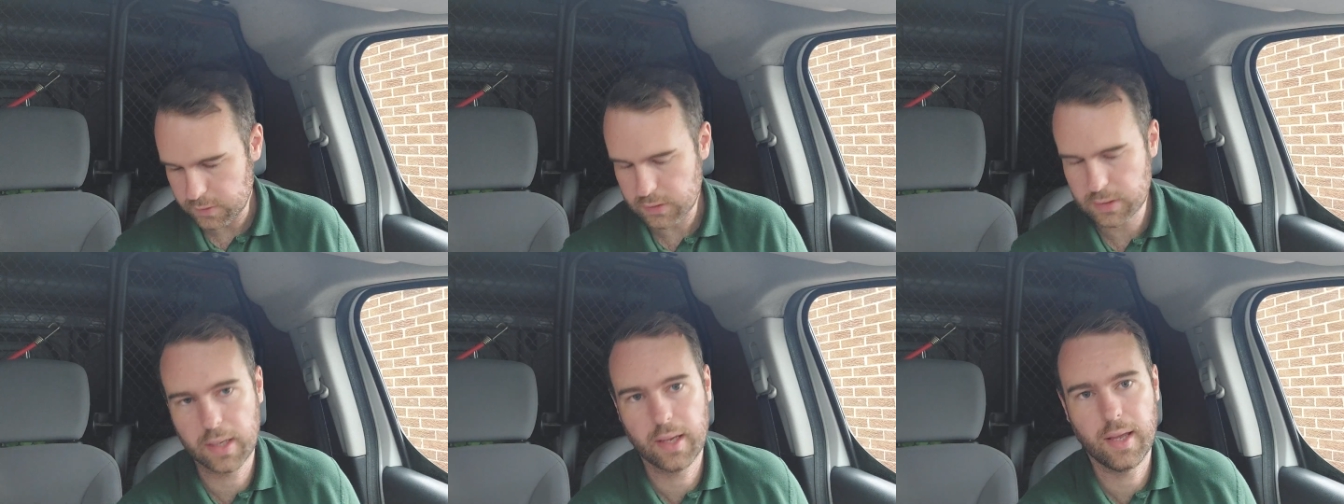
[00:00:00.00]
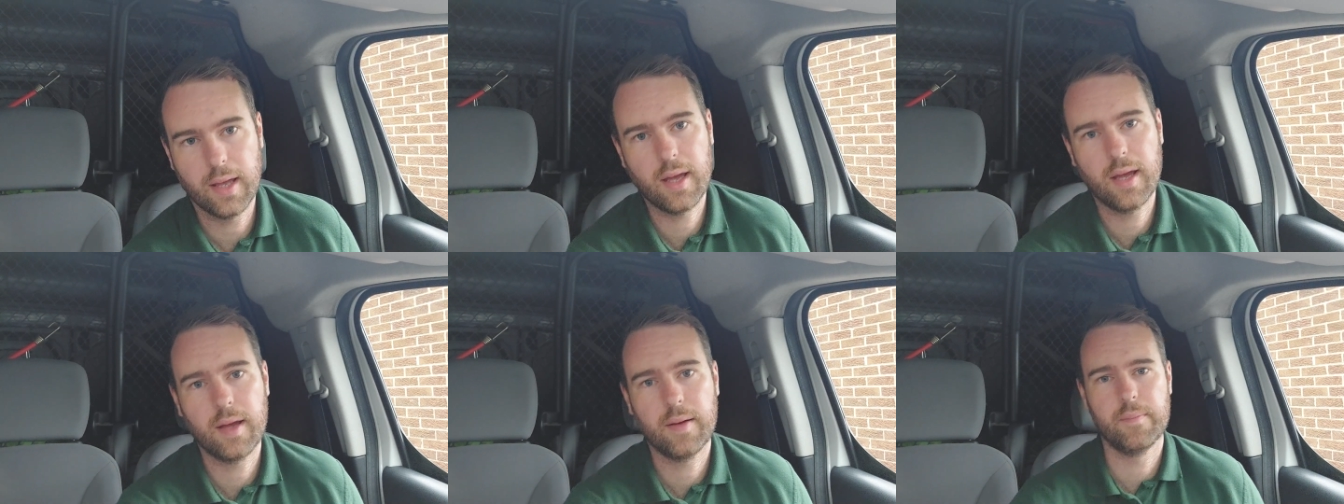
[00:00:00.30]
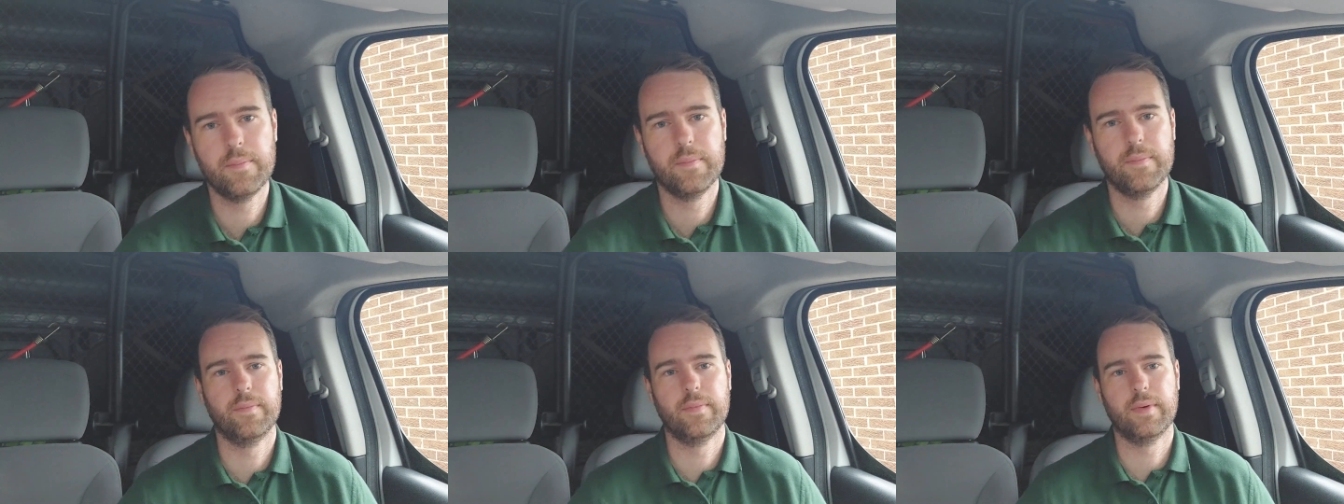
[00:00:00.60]

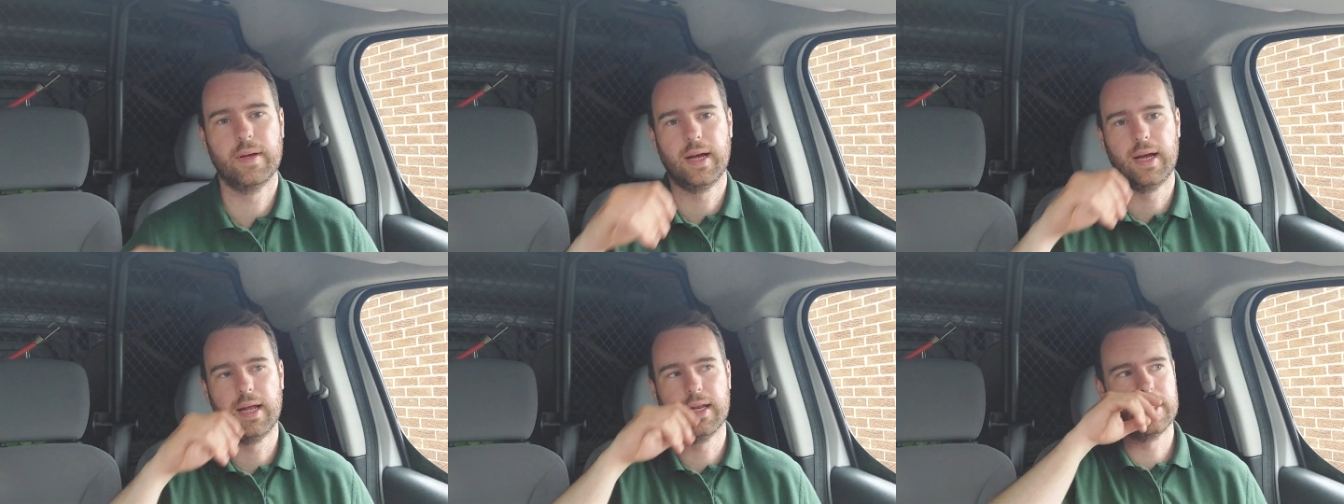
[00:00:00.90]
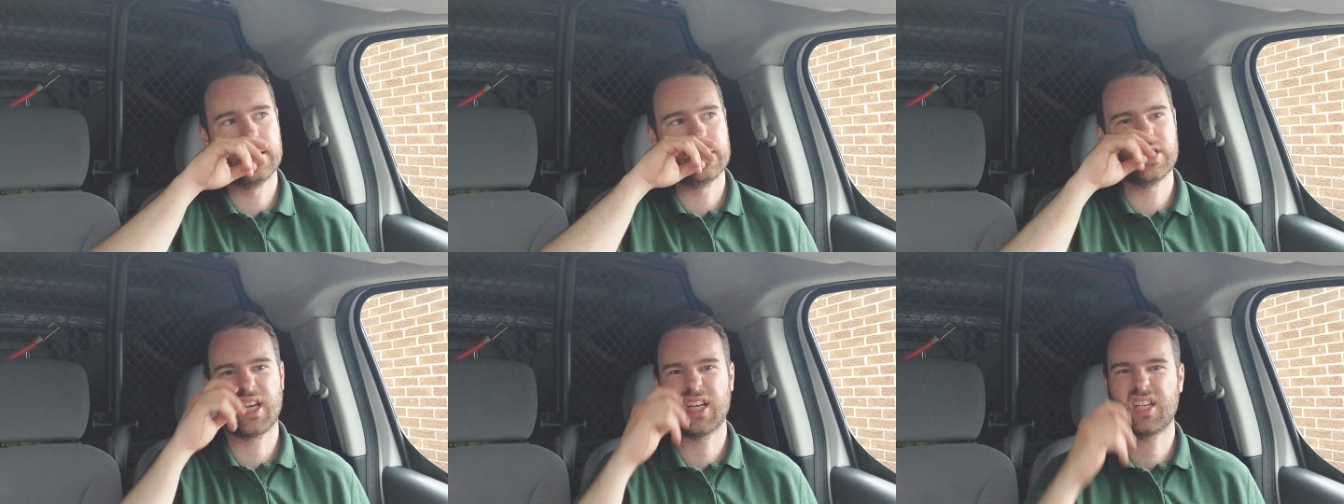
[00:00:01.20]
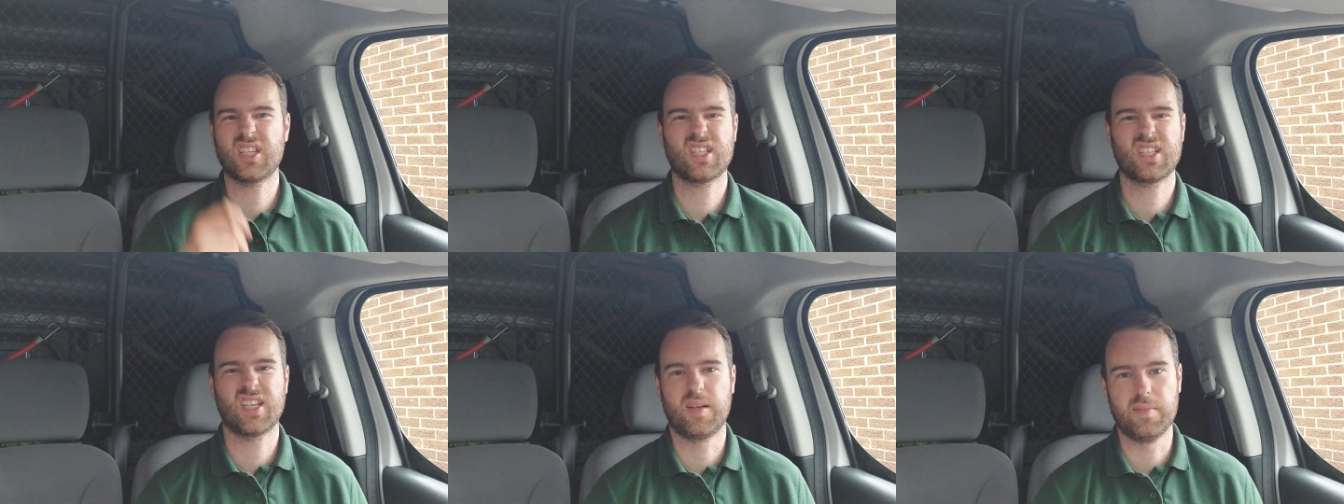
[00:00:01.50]
and I
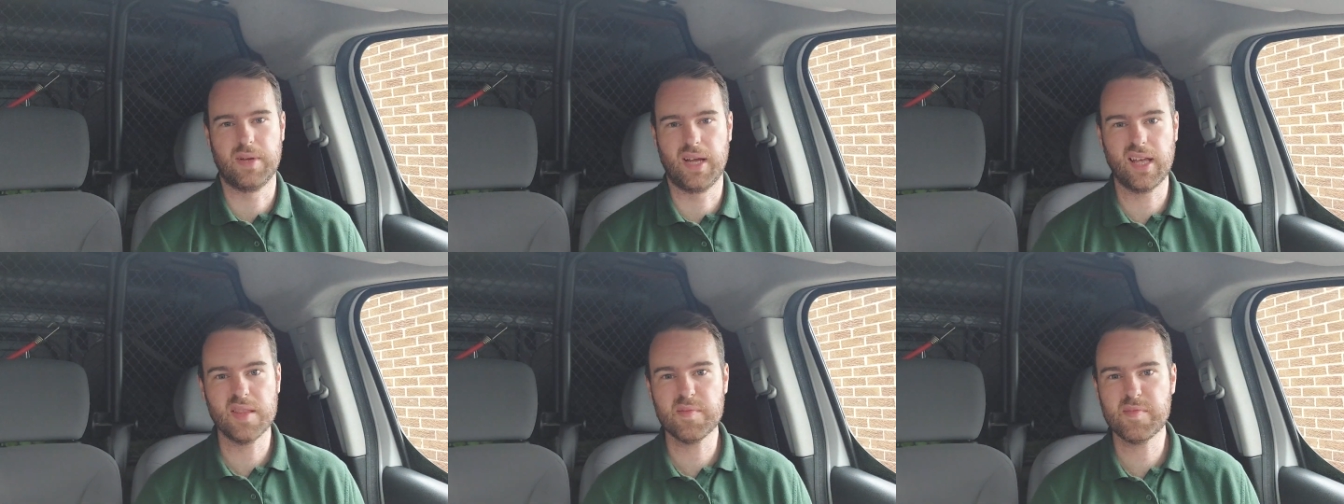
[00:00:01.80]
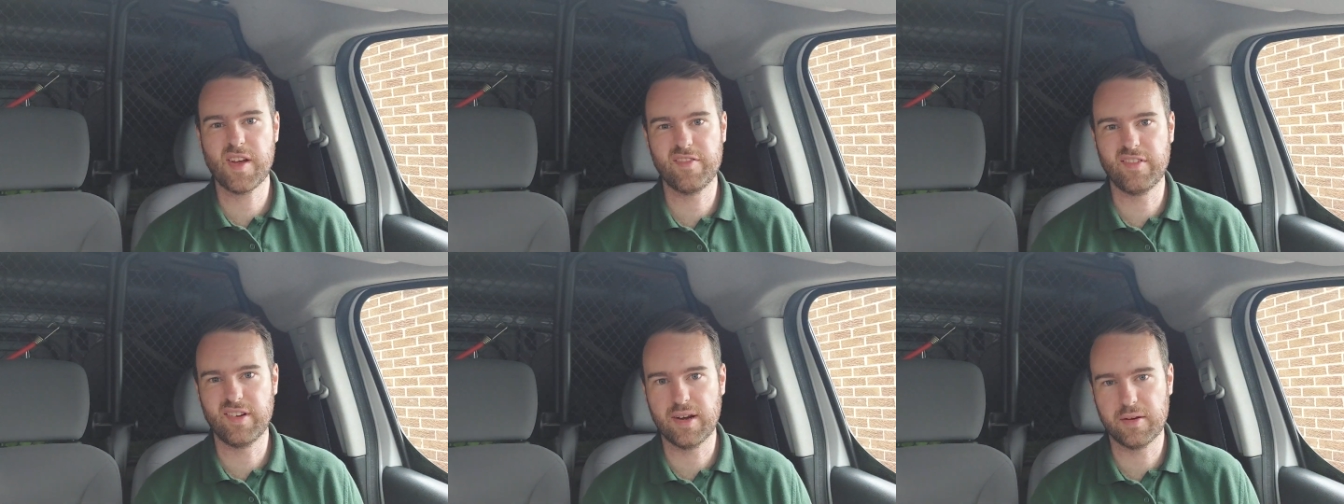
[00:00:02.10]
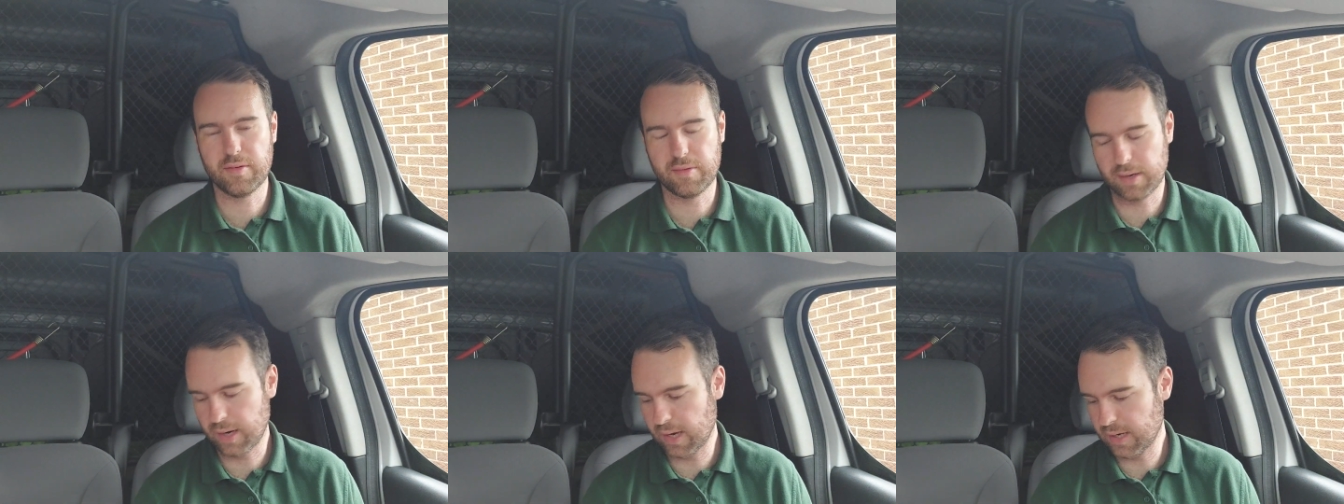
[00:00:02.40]
just seem to get them every
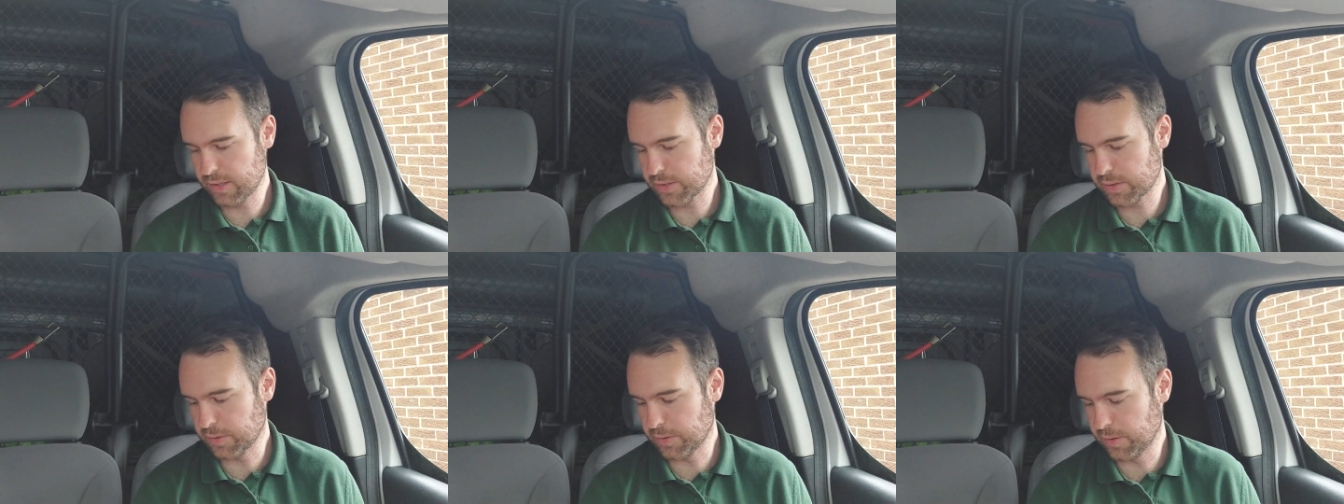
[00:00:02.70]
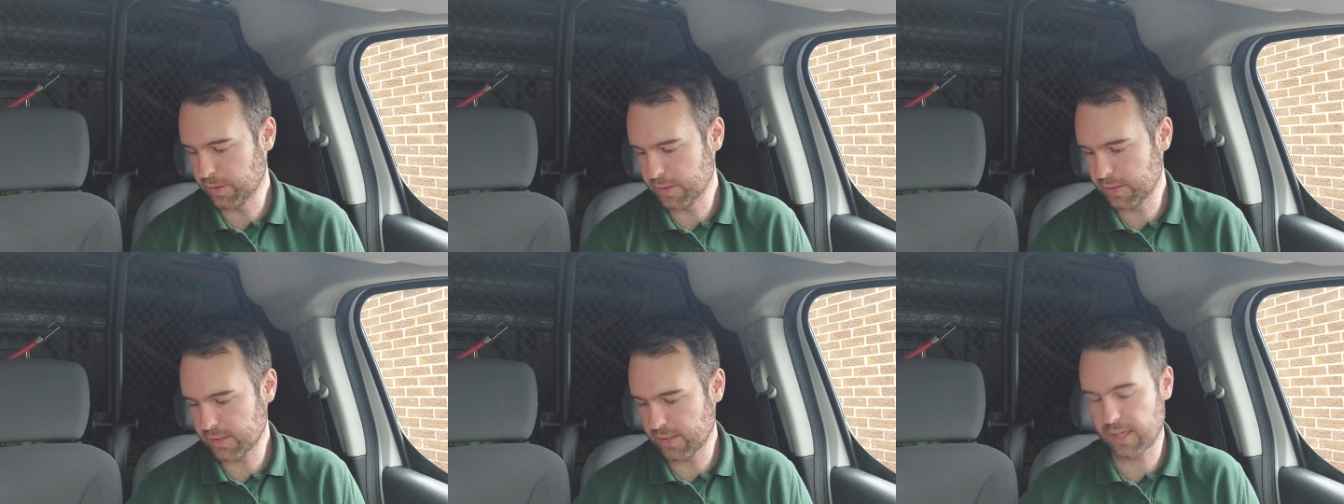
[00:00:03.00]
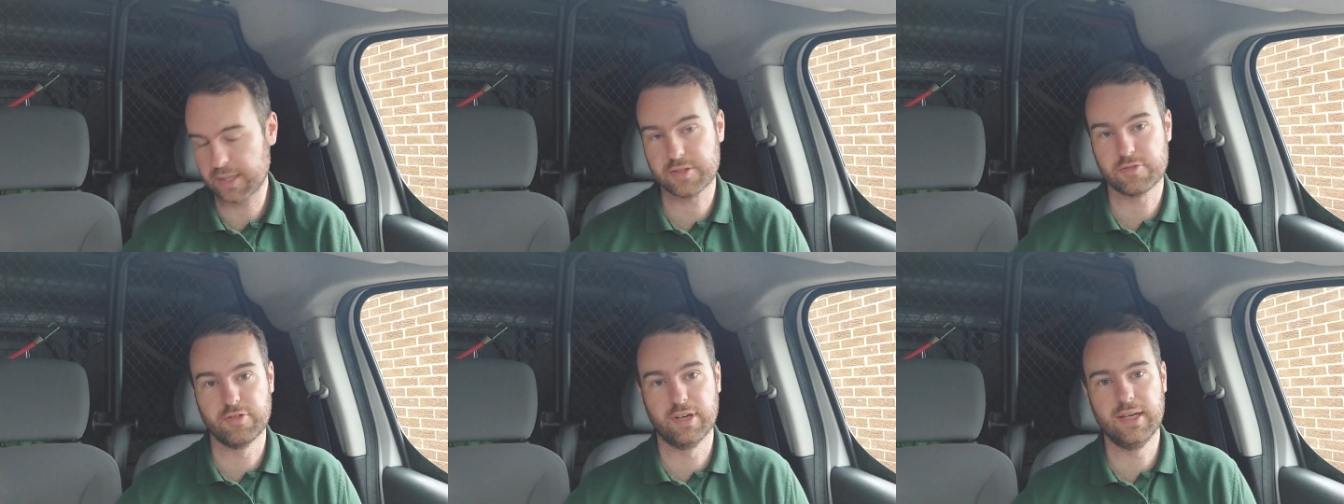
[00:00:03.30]
now and again, so
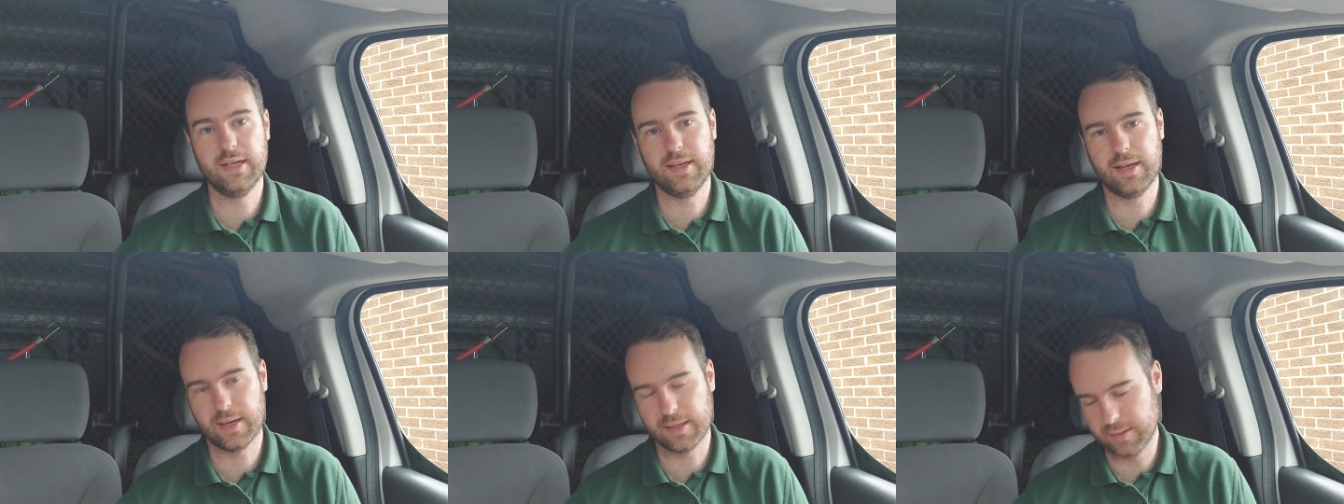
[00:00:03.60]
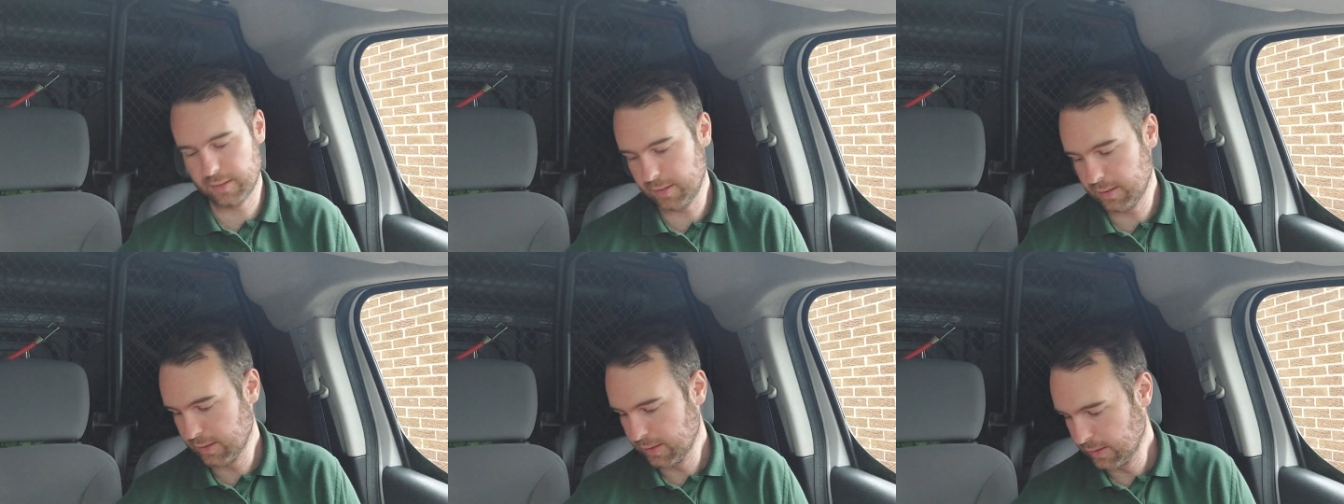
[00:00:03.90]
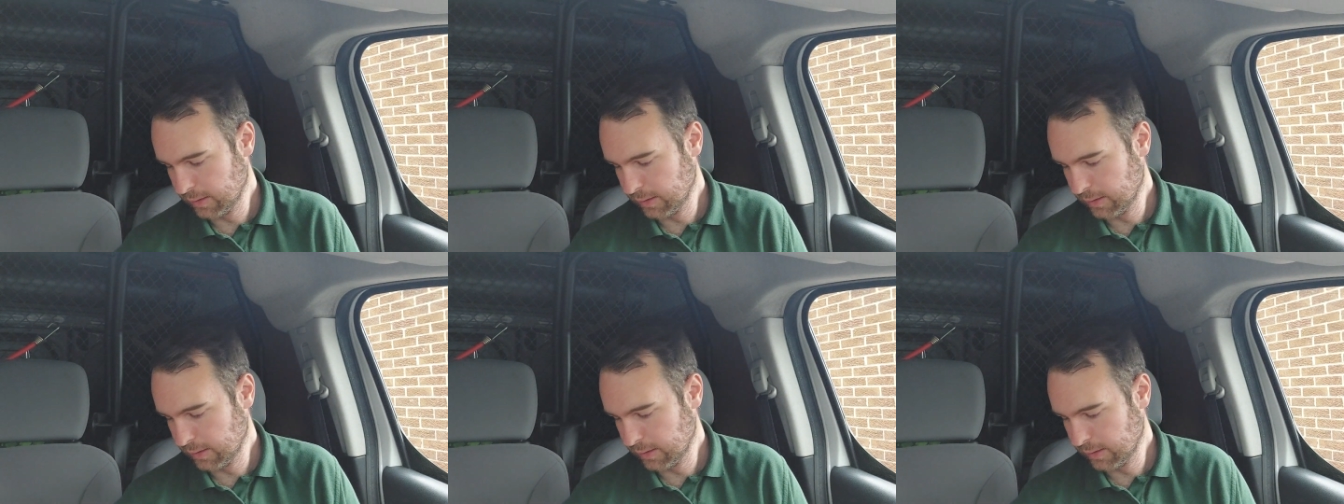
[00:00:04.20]
that's really handy.